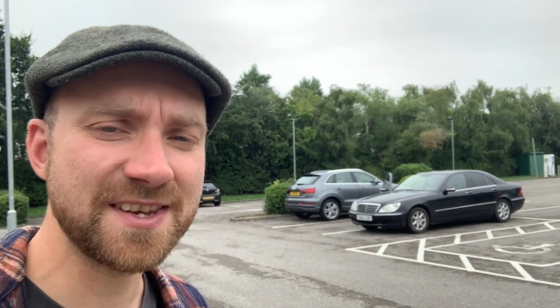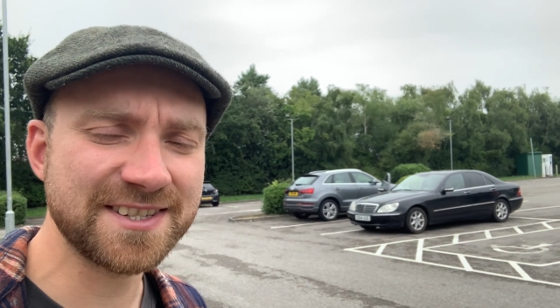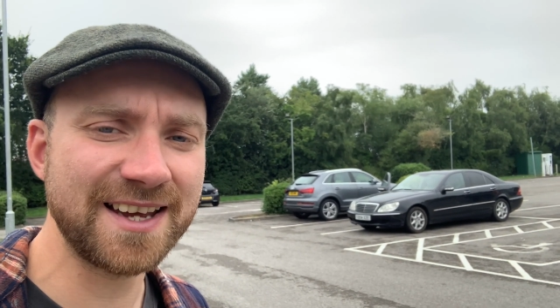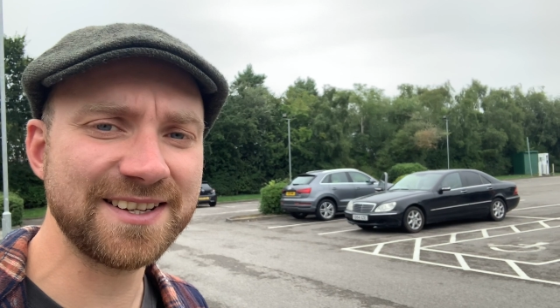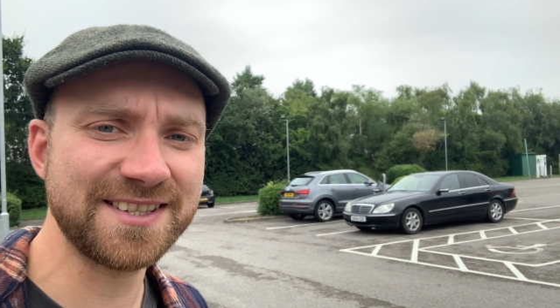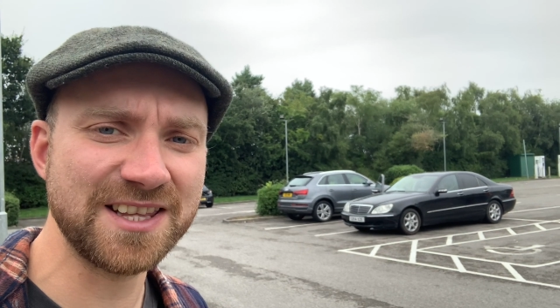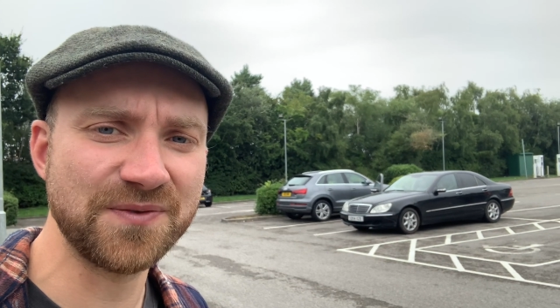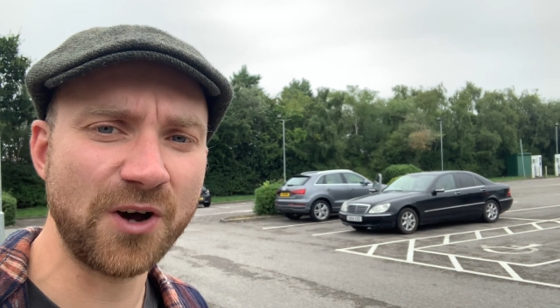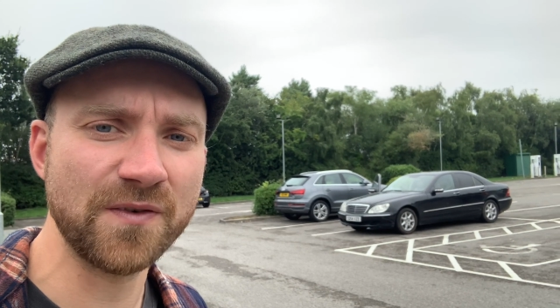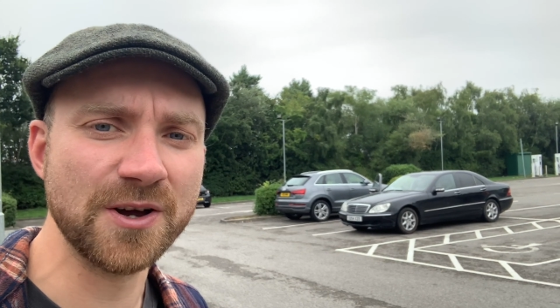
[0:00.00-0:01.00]
Sad to see the
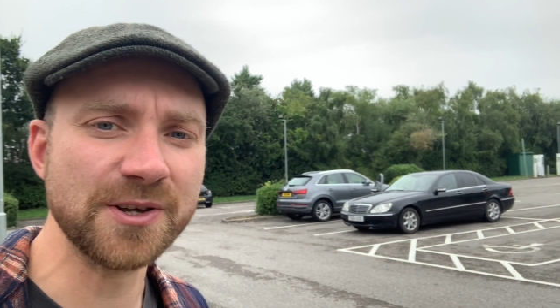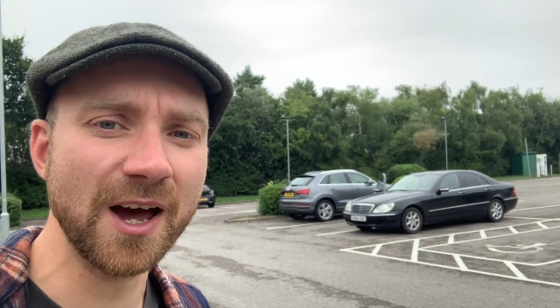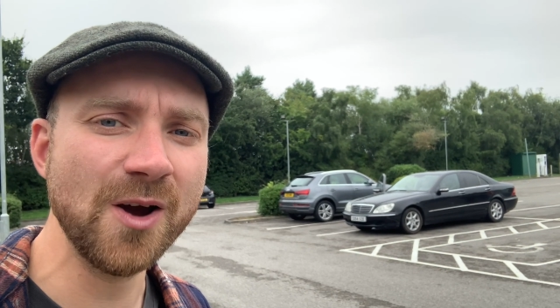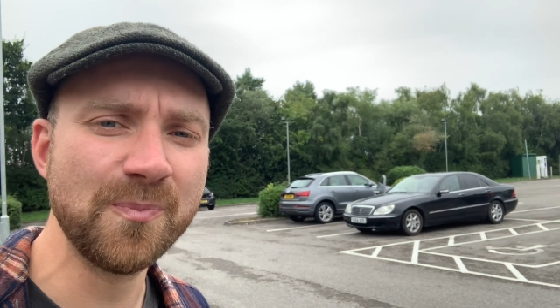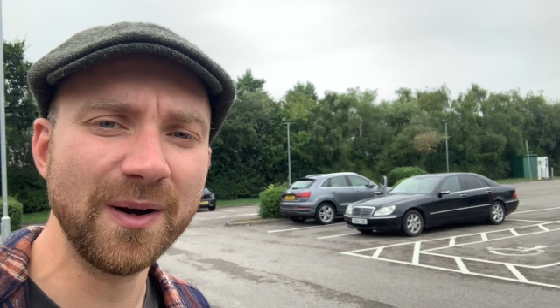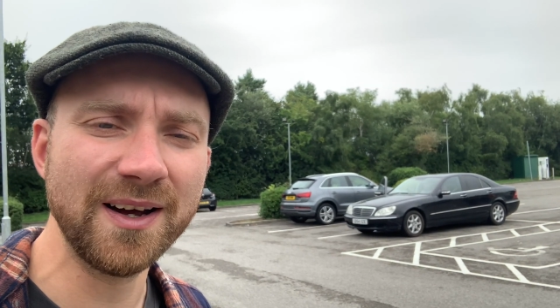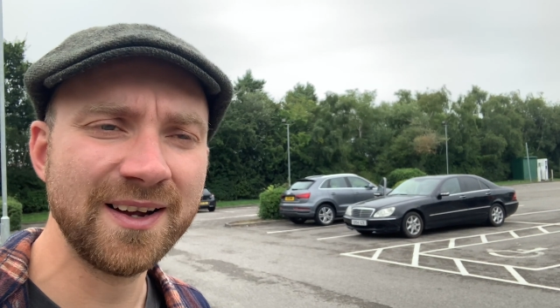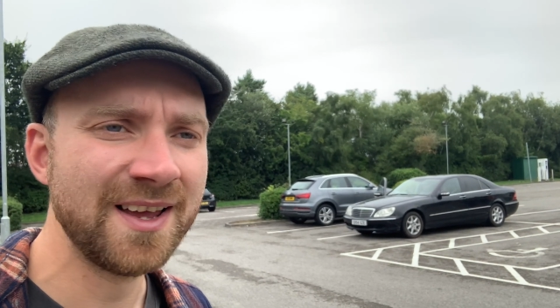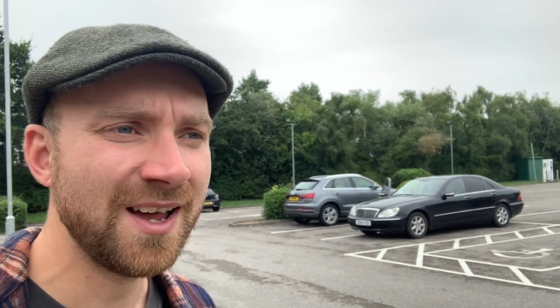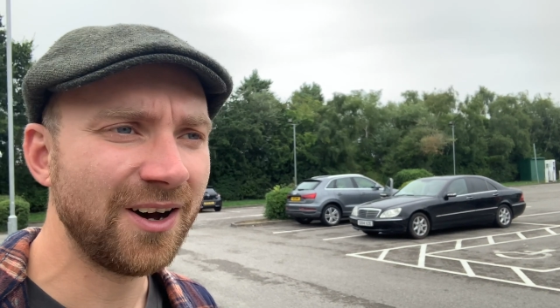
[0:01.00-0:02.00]
Volvo go, but
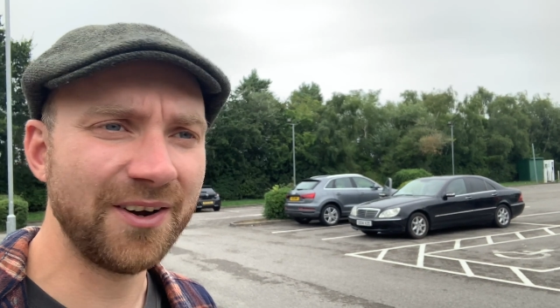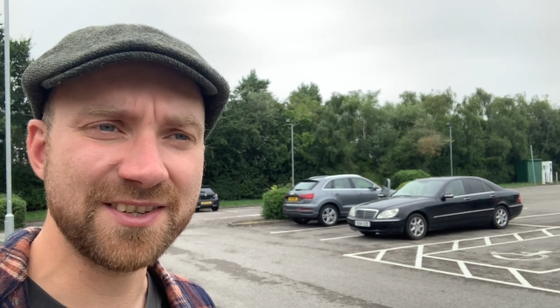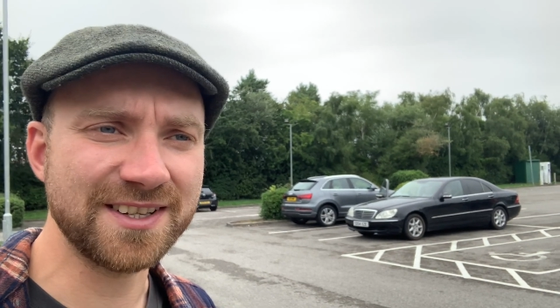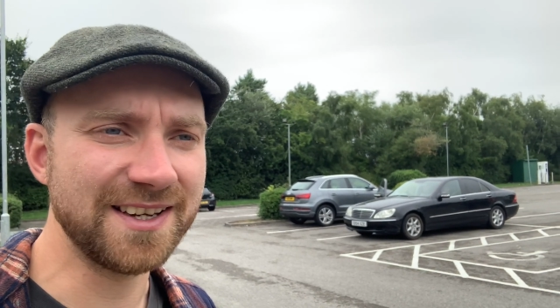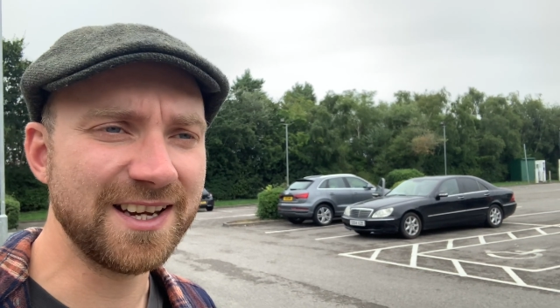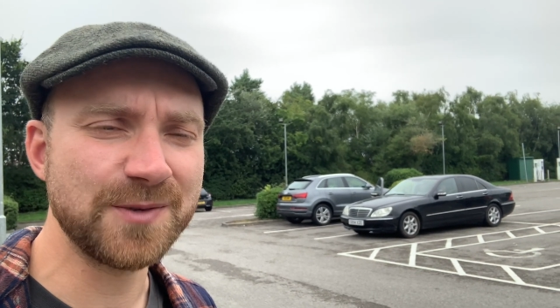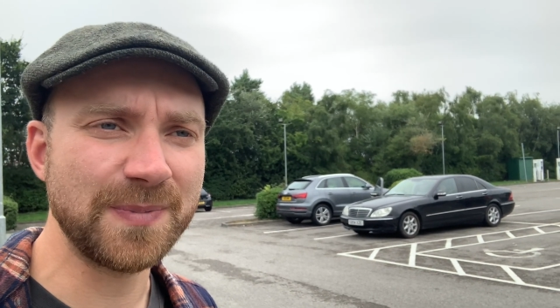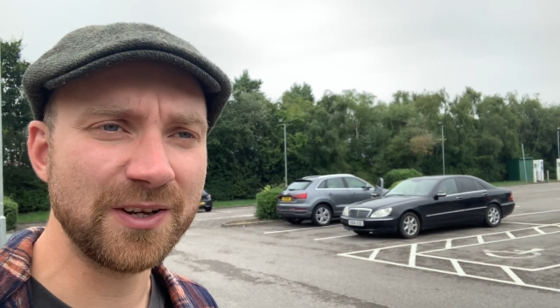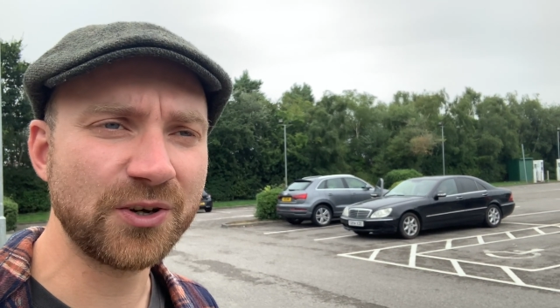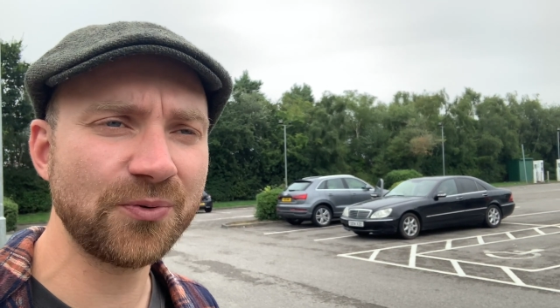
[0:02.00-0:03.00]
honestly, it's
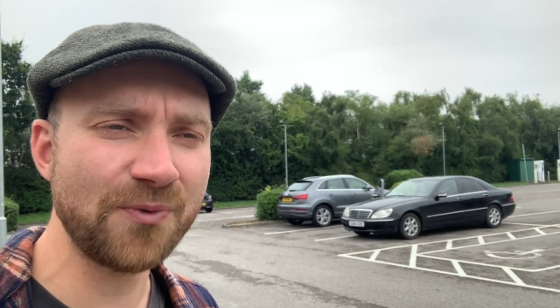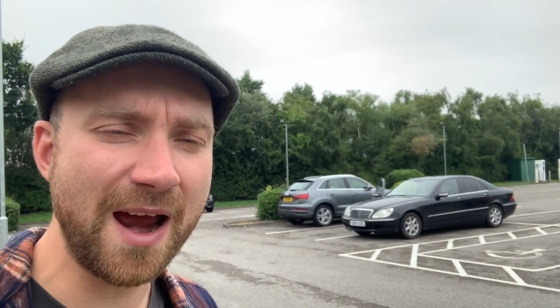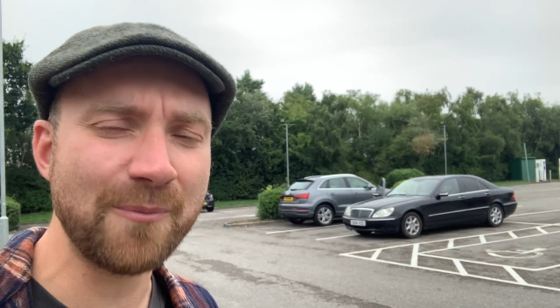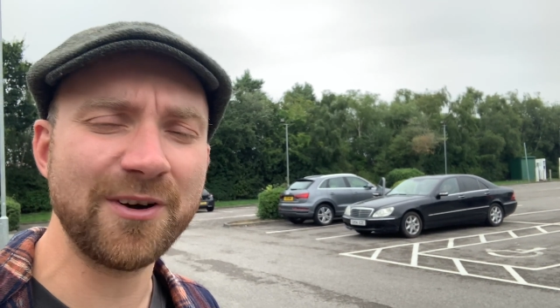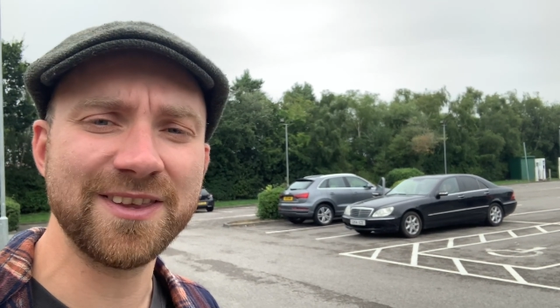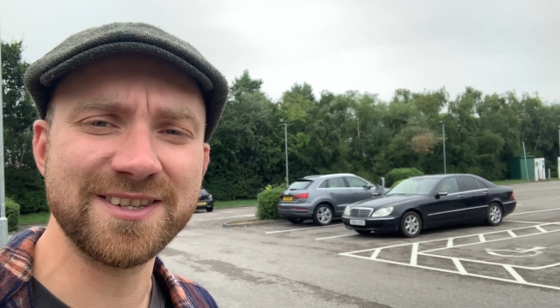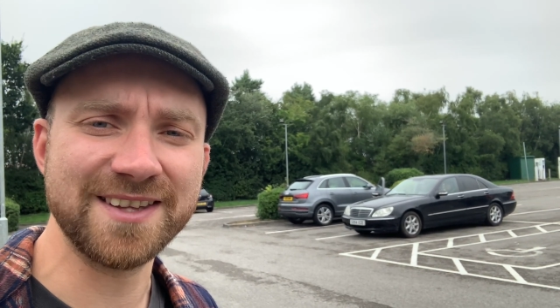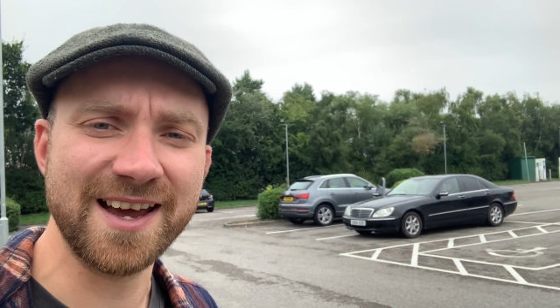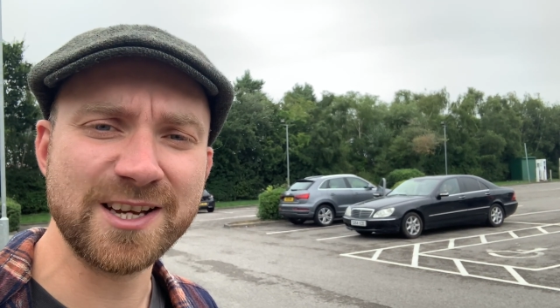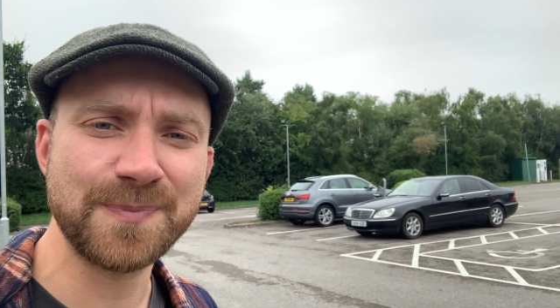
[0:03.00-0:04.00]
been crap weather today.